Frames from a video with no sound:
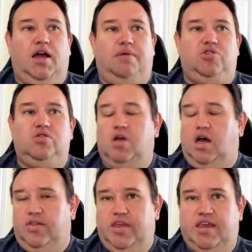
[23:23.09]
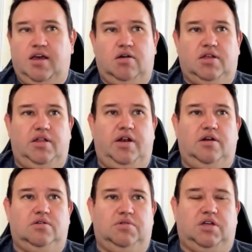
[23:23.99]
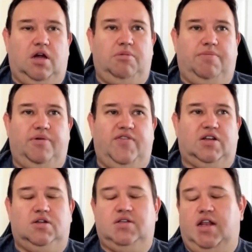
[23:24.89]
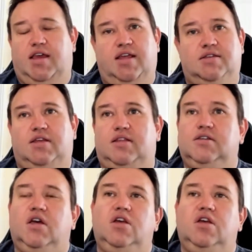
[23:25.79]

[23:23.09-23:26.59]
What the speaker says: Use online calculators, retirement projectors, and I can't say that.